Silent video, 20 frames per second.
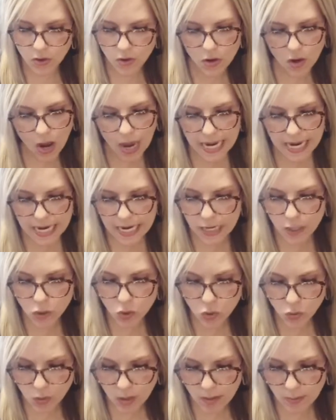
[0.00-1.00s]
not in any
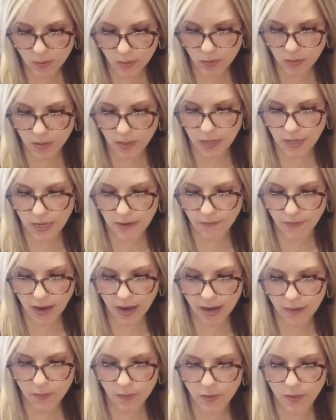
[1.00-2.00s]
trouble. If
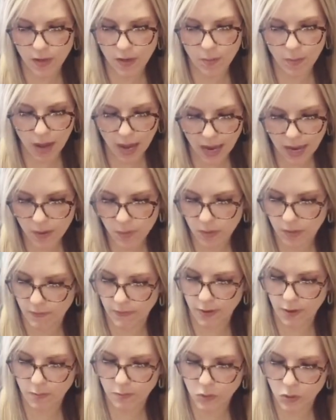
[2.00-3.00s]
I were them, I would have
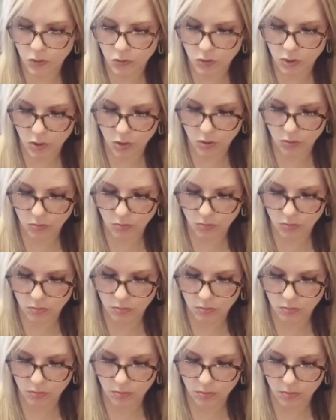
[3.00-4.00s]
helped you too.
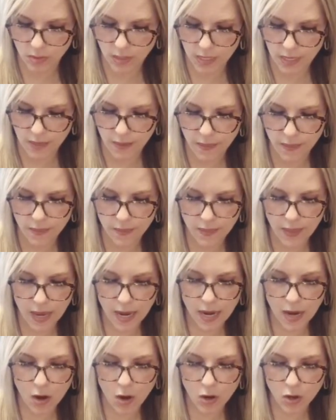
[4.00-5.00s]

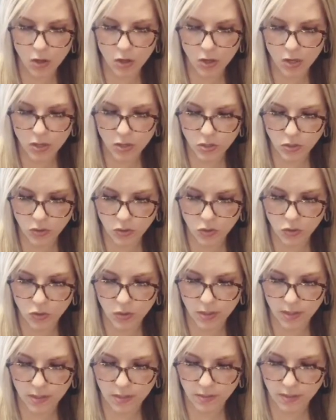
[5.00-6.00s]
They are good
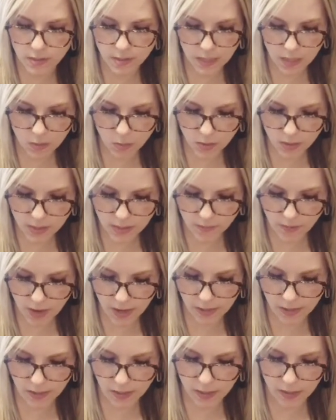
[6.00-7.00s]
children, said Roz
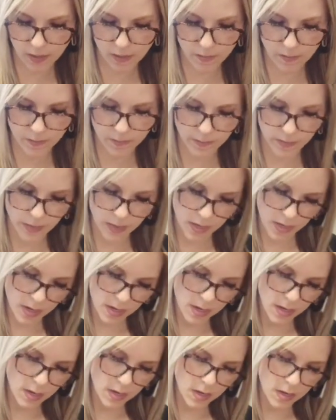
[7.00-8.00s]
finally.
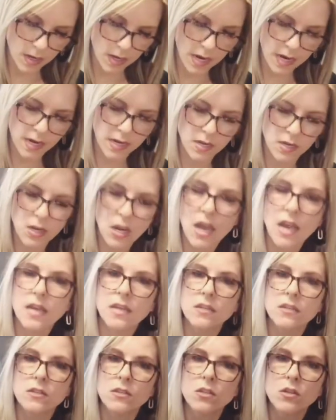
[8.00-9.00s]
And
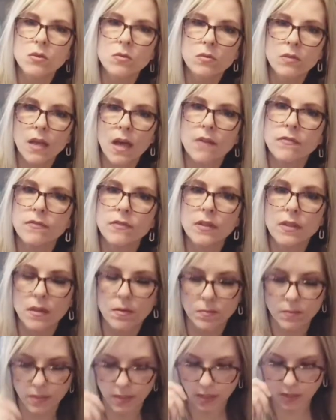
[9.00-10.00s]
yet you left
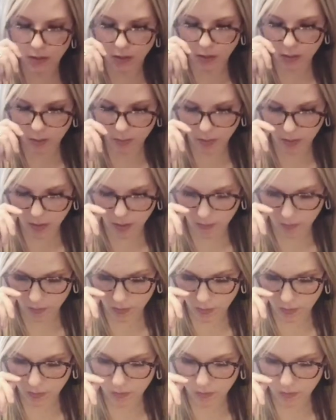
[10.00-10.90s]
them, said Dr. Malavo.